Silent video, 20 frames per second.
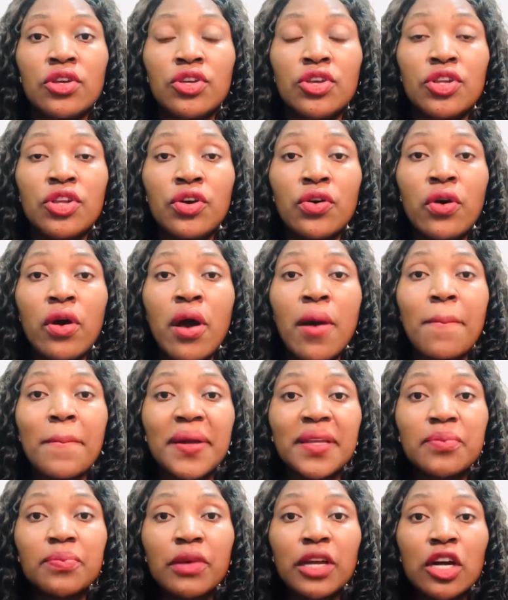You know?
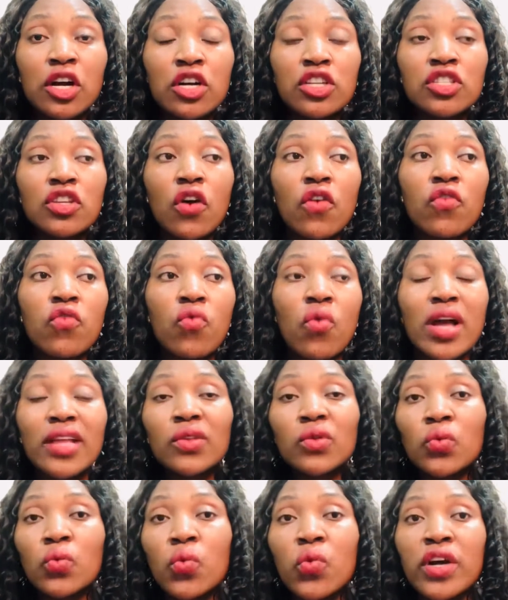But because of
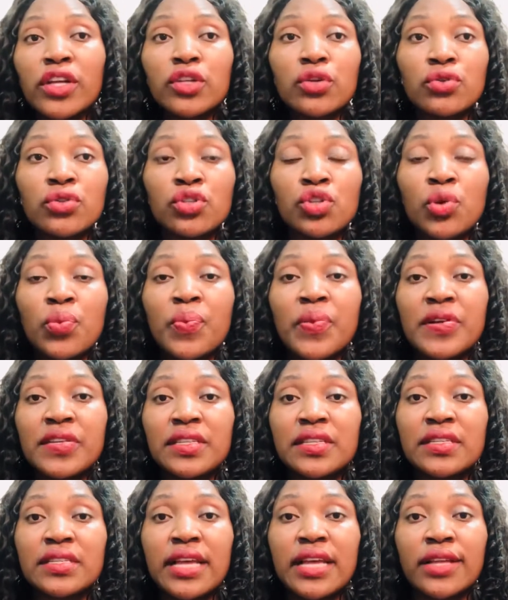what one or two
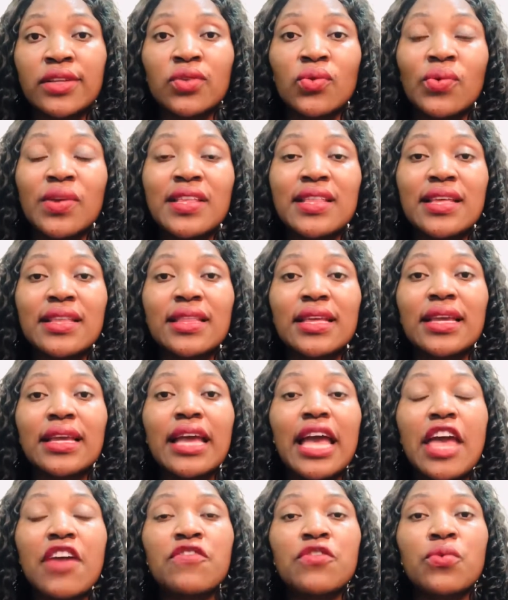persons are doing, they
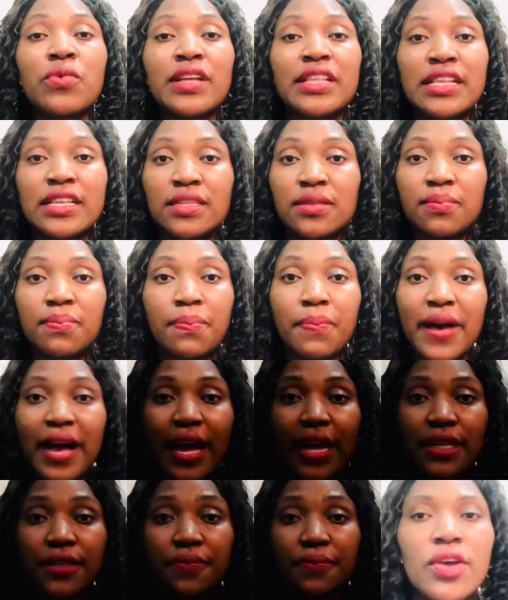think everyone is
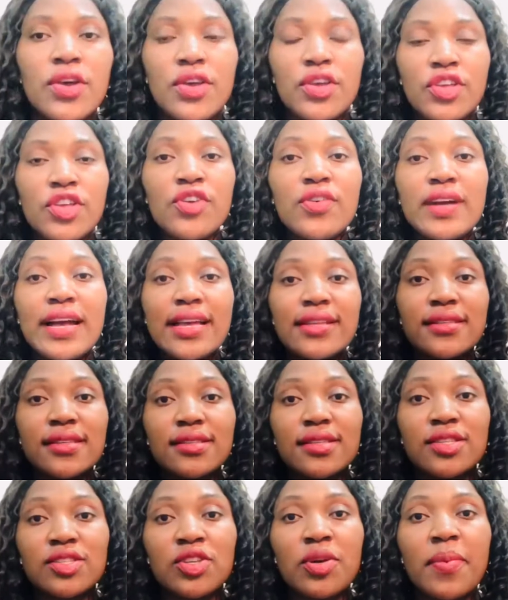bad. You guys,
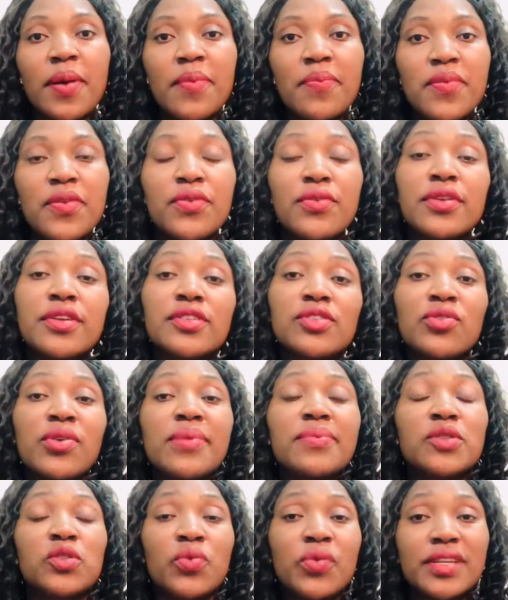it's a summer period, so
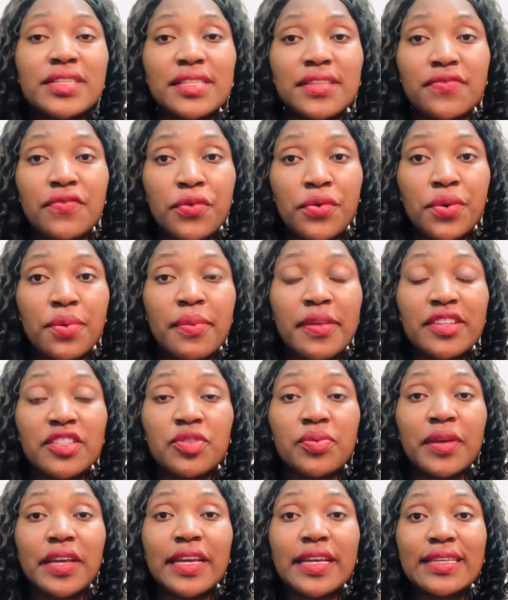I'm sweating very
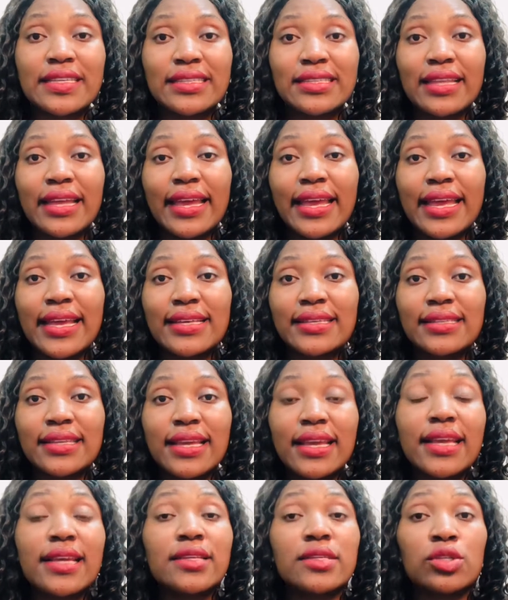much because the
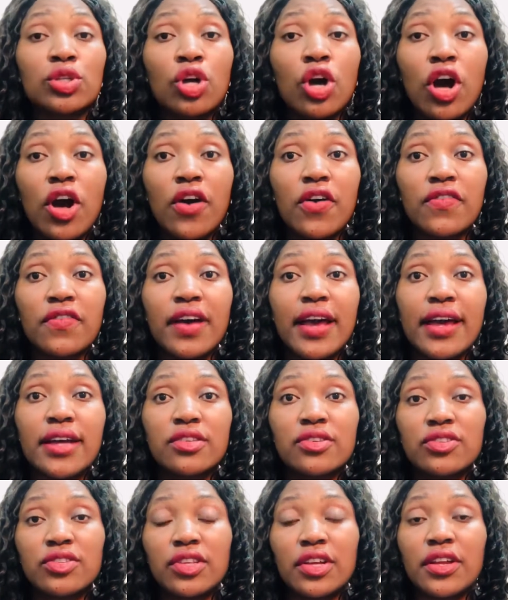AC is off. I
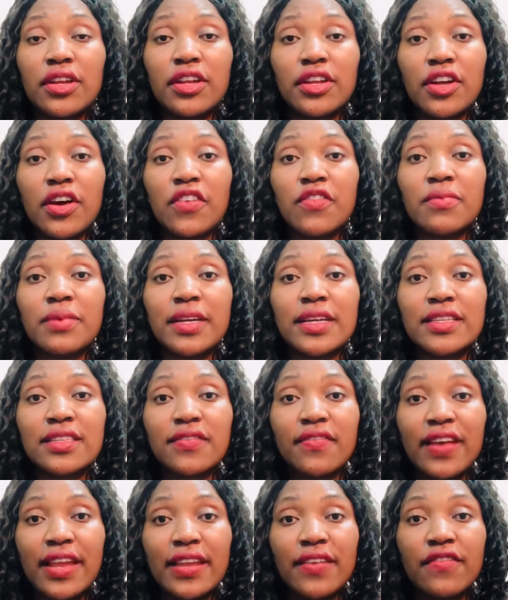had to turn it off
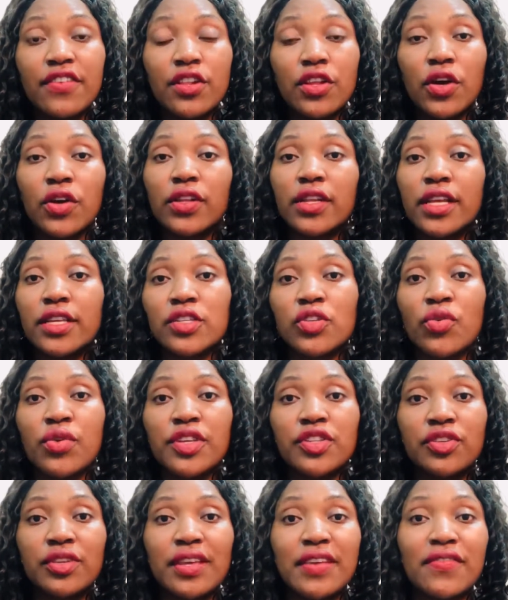because if I leave it on, it's
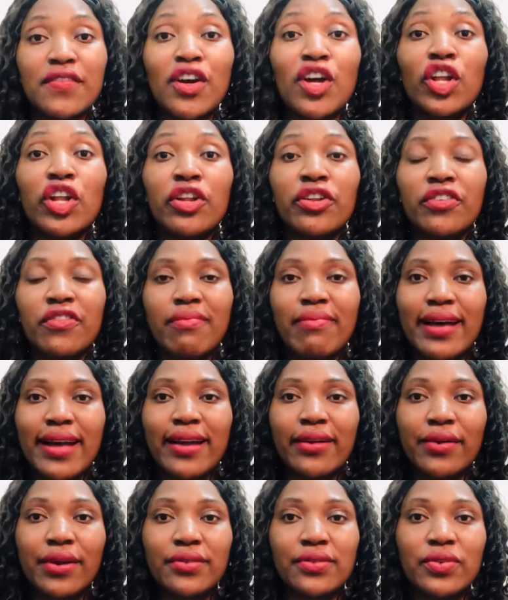going to give a lot of
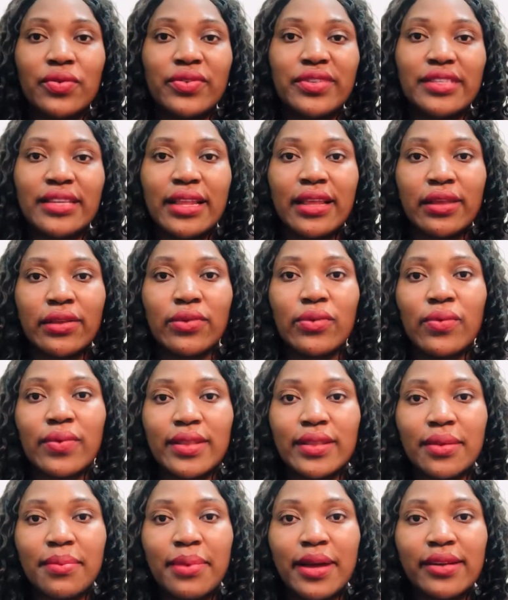background noise, and I don't
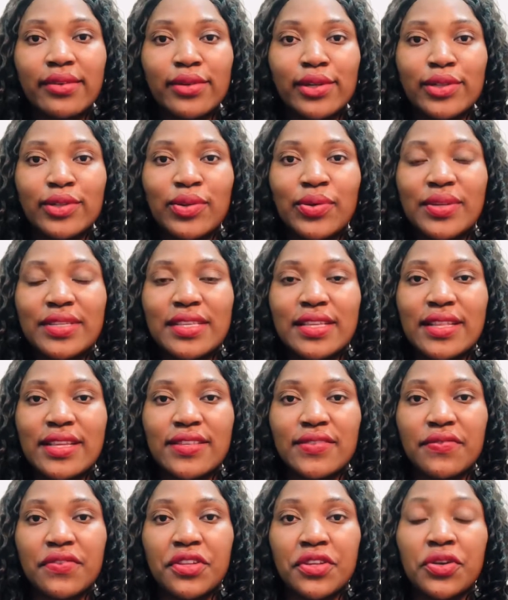want the background noise in
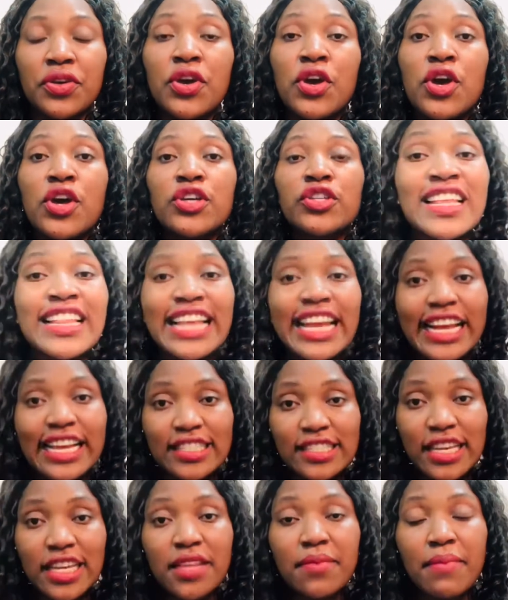this video. Like
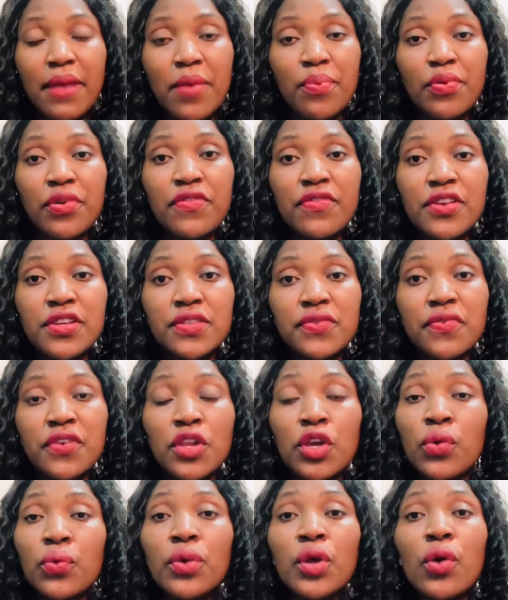I said in my previous
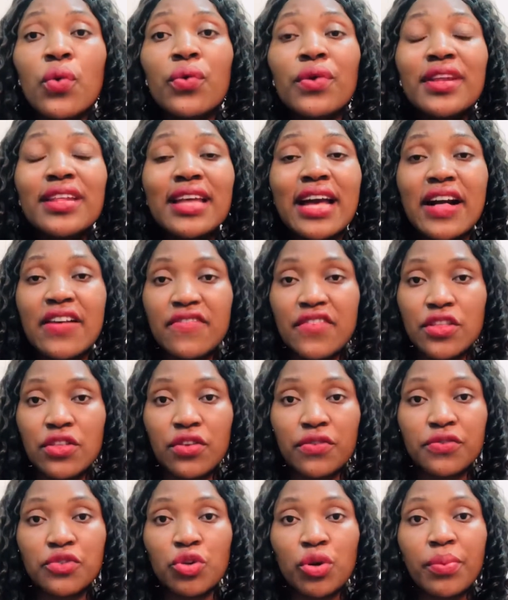video, we already have
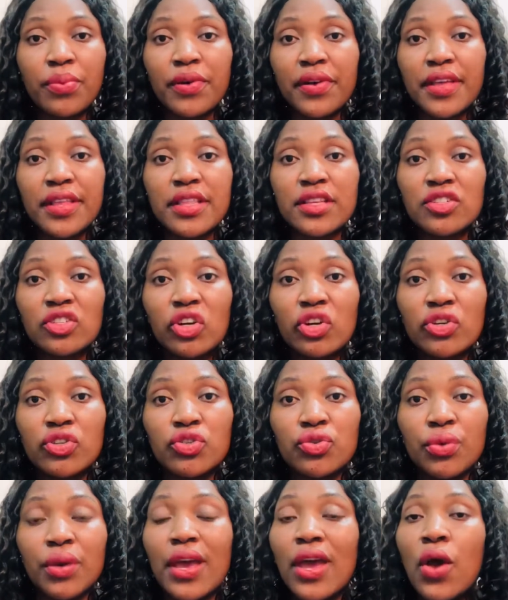enough trouble in this
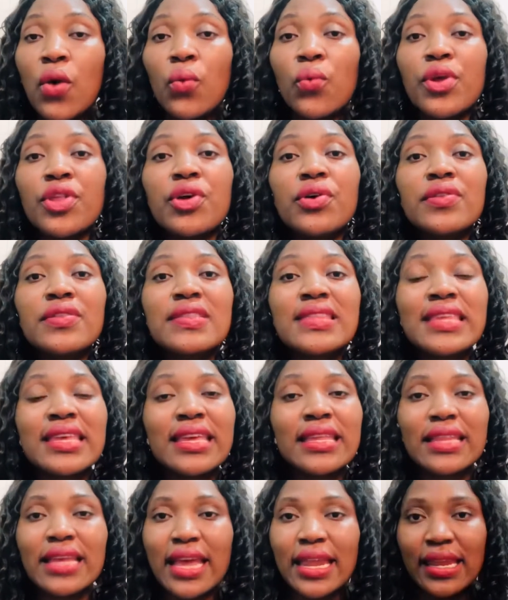country. We don't
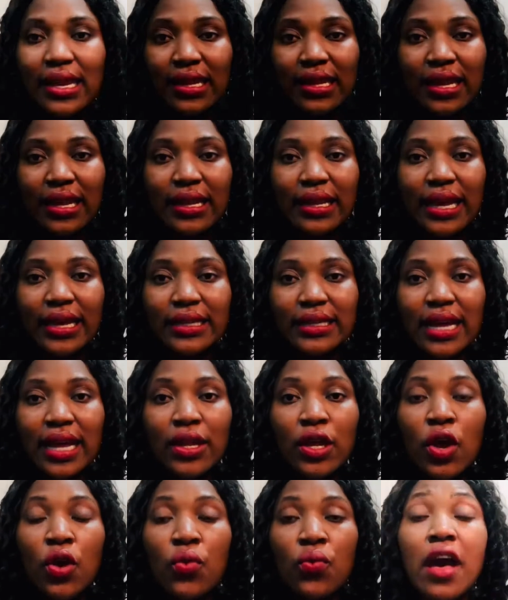need anything like
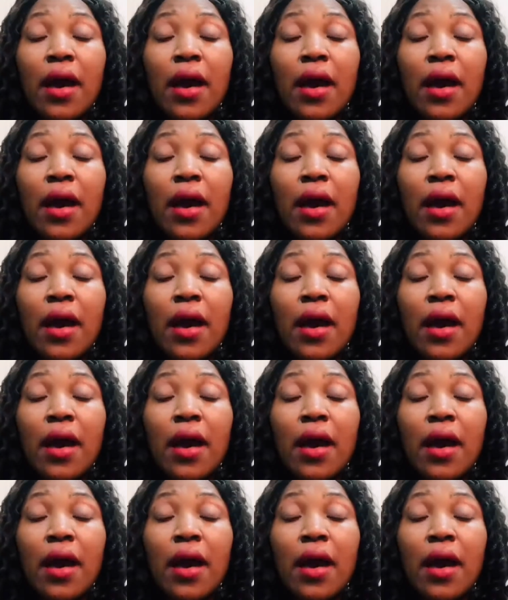that.